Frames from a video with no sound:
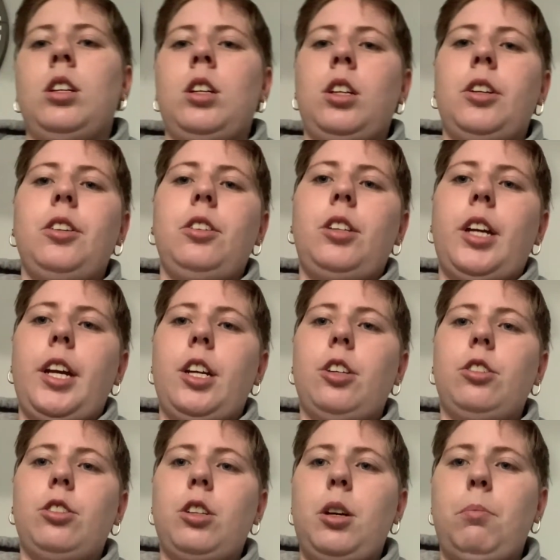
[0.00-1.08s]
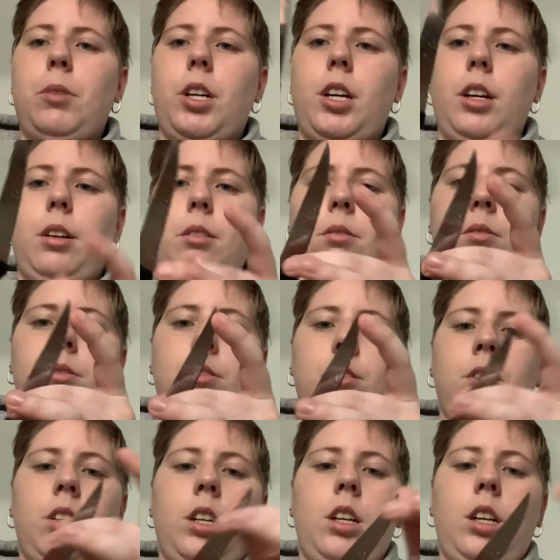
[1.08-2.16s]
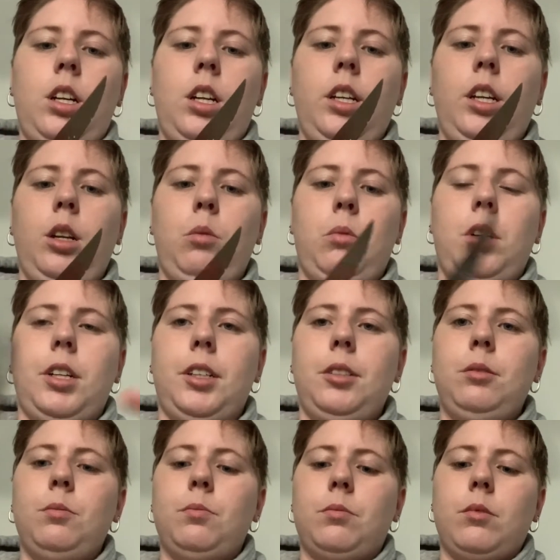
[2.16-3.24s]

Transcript: you take a sharp knife, a clean one,